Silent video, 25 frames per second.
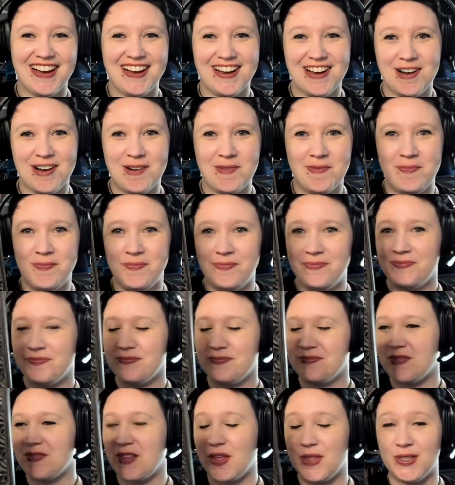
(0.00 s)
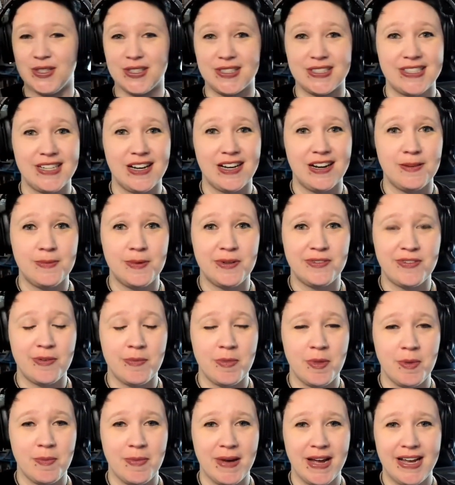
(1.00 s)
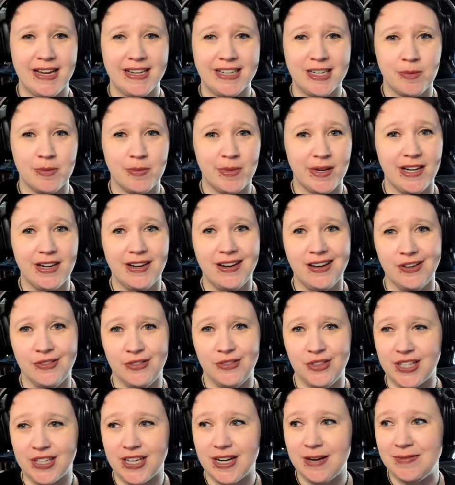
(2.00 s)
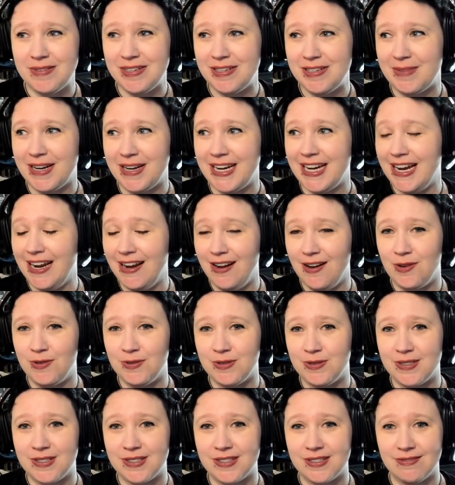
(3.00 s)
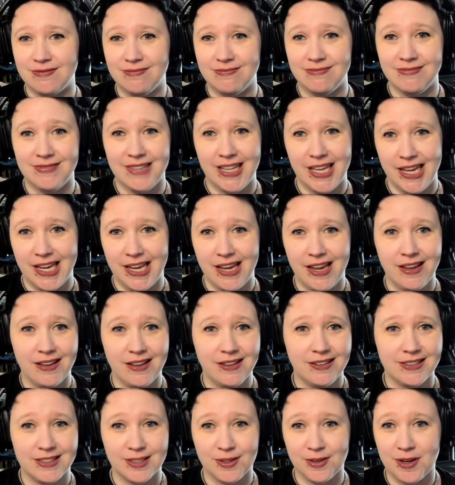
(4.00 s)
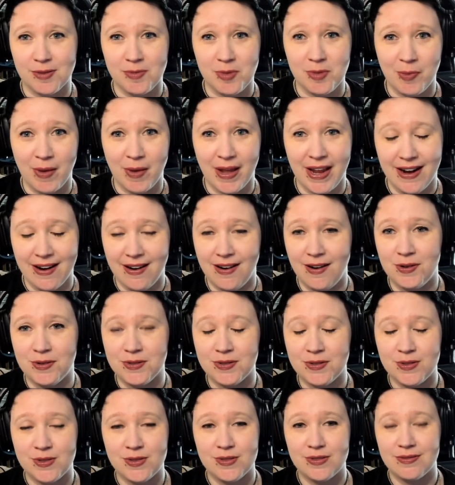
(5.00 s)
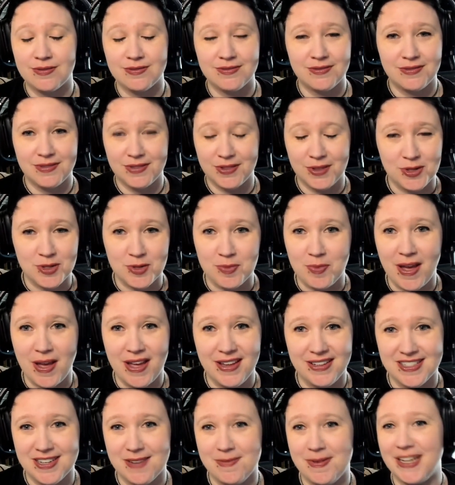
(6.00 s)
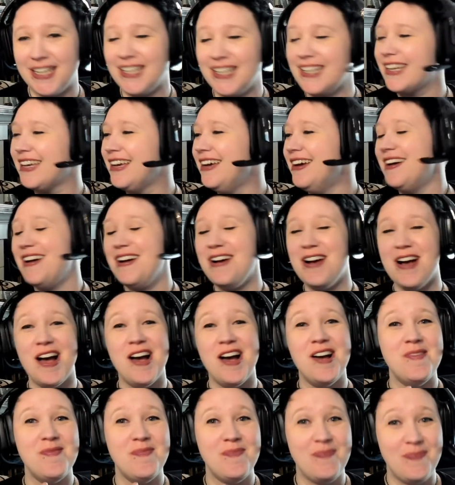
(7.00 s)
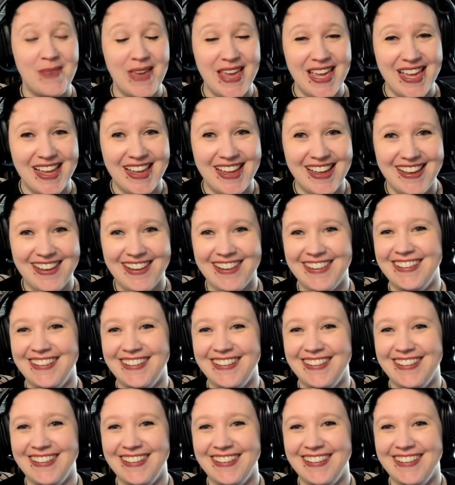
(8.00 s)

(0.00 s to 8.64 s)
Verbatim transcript: um, looks terrible from the back, but if you're coming to my house, A, don't come in my house. There's a pandemic. B,